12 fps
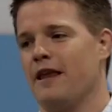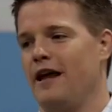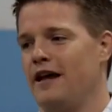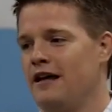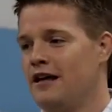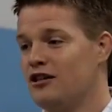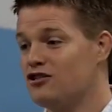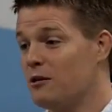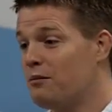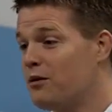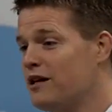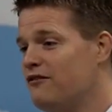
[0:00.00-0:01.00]
Okay?
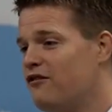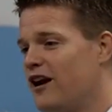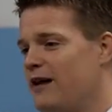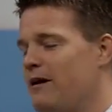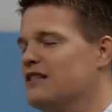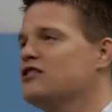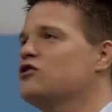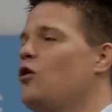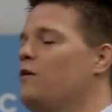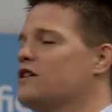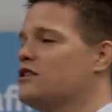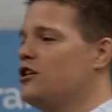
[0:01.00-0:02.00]
So the pre-frame has
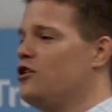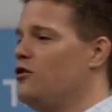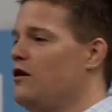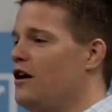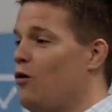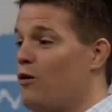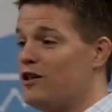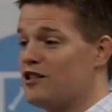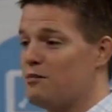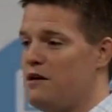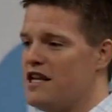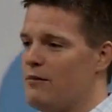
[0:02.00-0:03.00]
so much to do when
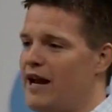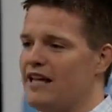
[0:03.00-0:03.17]
you're speaking,